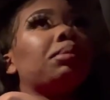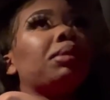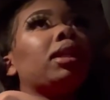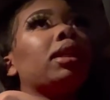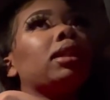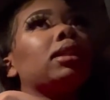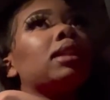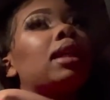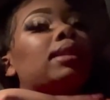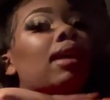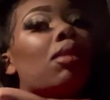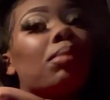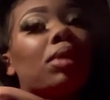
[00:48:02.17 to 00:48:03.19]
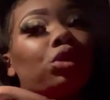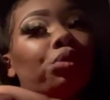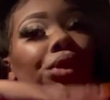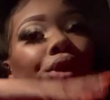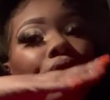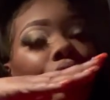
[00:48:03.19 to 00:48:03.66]
because that's how much
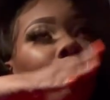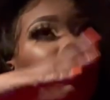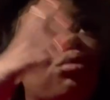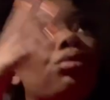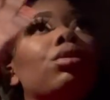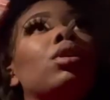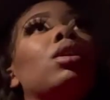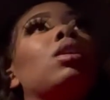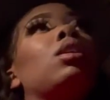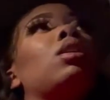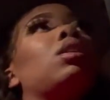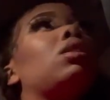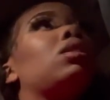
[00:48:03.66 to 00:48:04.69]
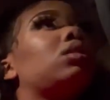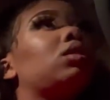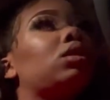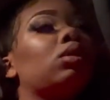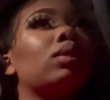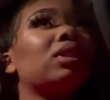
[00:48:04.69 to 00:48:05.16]
we go.
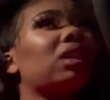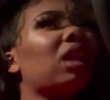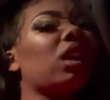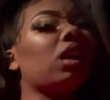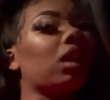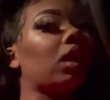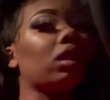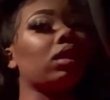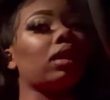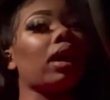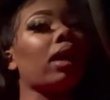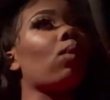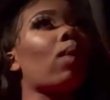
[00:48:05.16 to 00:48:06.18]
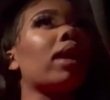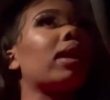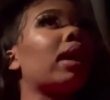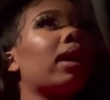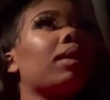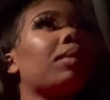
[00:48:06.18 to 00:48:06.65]
So it's like, yeah, like
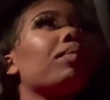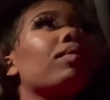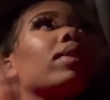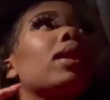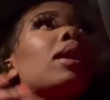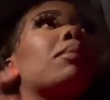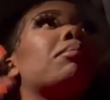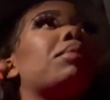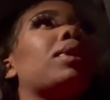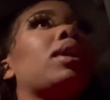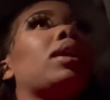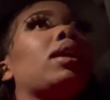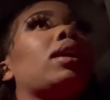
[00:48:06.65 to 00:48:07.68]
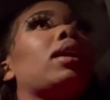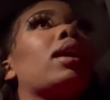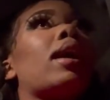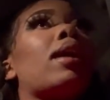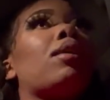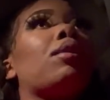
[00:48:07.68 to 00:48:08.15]
why not? But
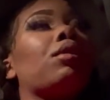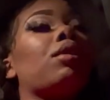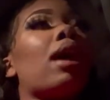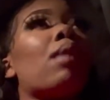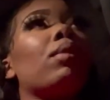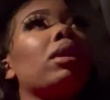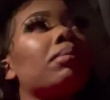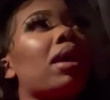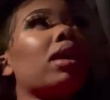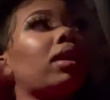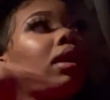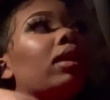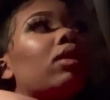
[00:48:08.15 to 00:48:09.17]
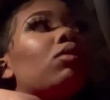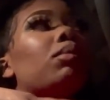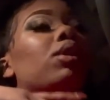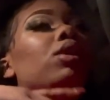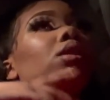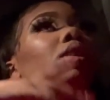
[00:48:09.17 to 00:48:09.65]
I don't know. I wouldn't mind it. That
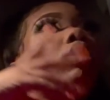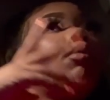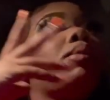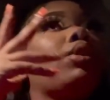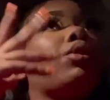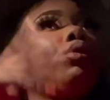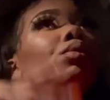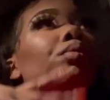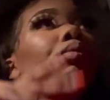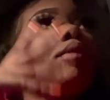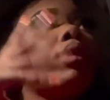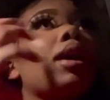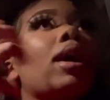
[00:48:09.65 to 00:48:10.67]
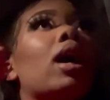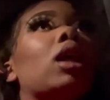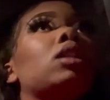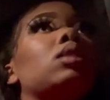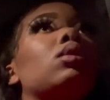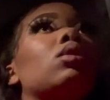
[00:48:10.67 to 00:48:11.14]
would be dope. I
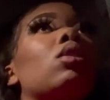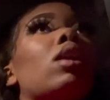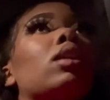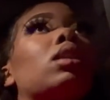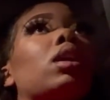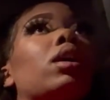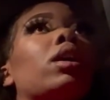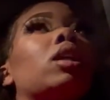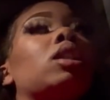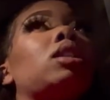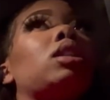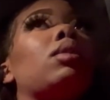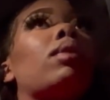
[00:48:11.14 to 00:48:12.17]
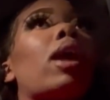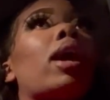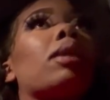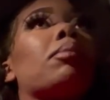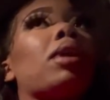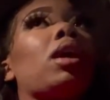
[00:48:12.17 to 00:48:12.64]
just want to go out there and see what
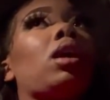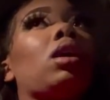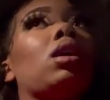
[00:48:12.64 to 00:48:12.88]
I can make